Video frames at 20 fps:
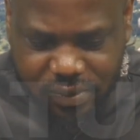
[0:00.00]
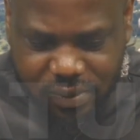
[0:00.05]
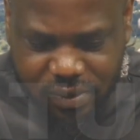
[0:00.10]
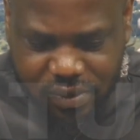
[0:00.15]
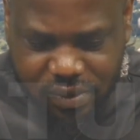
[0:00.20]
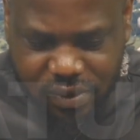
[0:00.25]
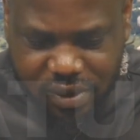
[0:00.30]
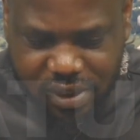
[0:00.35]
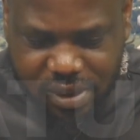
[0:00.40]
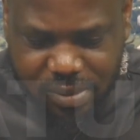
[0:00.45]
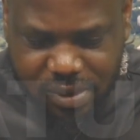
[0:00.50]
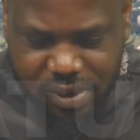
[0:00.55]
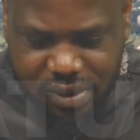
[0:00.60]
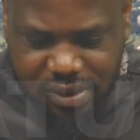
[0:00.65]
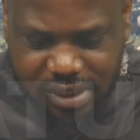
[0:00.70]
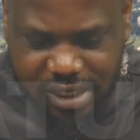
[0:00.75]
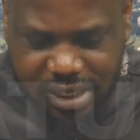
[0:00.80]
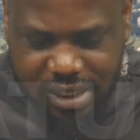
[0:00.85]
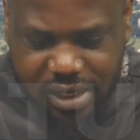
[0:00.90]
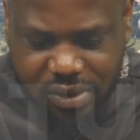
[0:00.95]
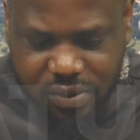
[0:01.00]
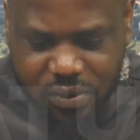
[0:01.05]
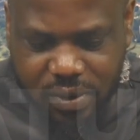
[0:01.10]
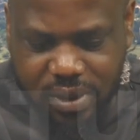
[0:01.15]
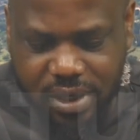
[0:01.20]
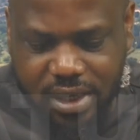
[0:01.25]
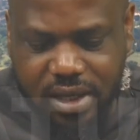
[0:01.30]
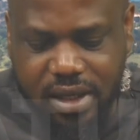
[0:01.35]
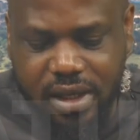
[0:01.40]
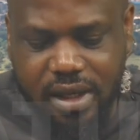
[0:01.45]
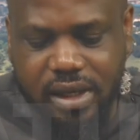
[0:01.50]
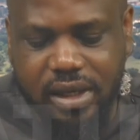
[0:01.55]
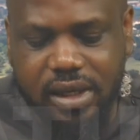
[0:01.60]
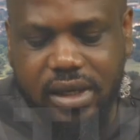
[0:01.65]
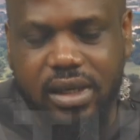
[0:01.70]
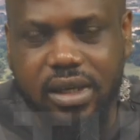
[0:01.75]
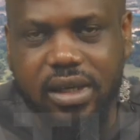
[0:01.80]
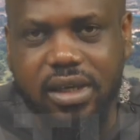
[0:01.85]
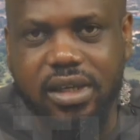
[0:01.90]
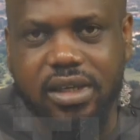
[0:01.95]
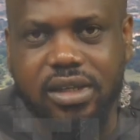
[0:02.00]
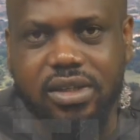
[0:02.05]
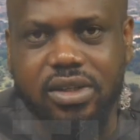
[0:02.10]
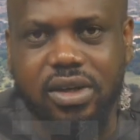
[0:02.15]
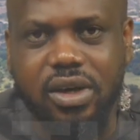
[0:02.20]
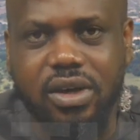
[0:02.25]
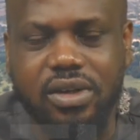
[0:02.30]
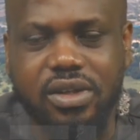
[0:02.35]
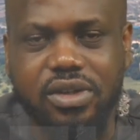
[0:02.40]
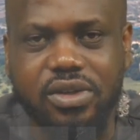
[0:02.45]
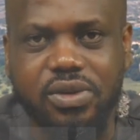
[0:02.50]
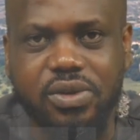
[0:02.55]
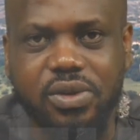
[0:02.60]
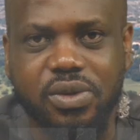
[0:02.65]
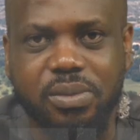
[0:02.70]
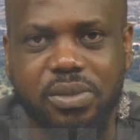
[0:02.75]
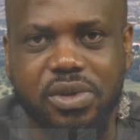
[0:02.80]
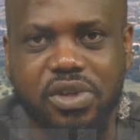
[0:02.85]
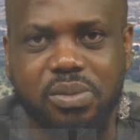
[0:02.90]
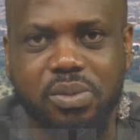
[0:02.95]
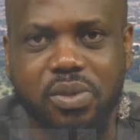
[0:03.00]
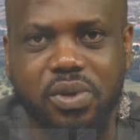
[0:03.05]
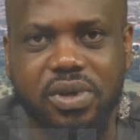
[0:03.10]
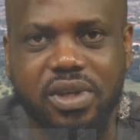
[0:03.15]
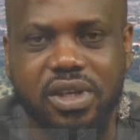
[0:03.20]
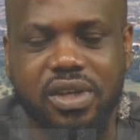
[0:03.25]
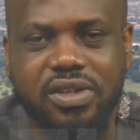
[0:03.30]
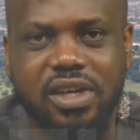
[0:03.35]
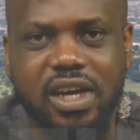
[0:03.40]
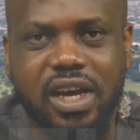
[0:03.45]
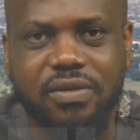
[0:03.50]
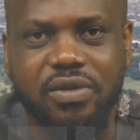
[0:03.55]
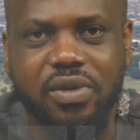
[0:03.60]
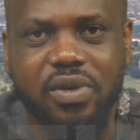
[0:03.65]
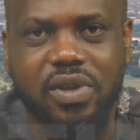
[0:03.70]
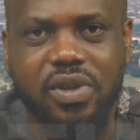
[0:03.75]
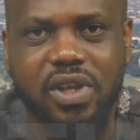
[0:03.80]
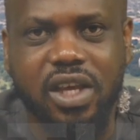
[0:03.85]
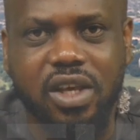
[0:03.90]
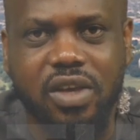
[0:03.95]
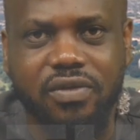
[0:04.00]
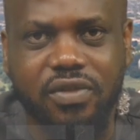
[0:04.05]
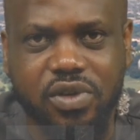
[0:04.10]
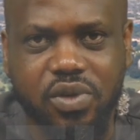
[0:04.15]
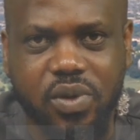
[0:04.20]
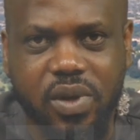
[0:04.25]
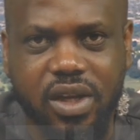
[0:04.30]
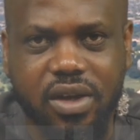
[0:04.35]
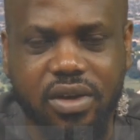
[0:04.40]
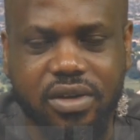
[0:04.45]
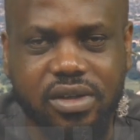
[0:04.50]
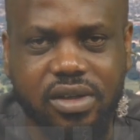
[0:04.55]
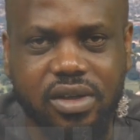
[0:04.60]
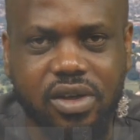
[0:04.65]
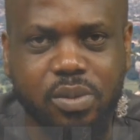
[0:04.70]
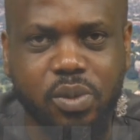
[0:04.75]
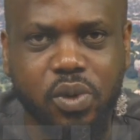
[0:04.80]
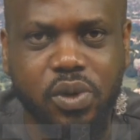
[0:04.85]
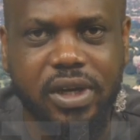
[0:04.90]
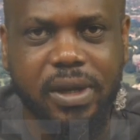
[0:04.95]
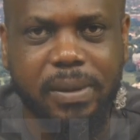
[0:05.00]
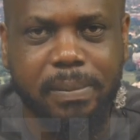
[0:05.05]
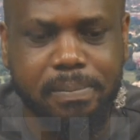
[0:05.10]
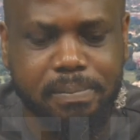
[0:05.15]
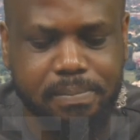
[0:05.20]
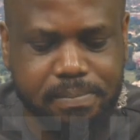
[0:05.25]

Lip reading: We're talking about Nick Agule. He is on Zoom this morning. Good to have you. Thank you for joining us. Good morning.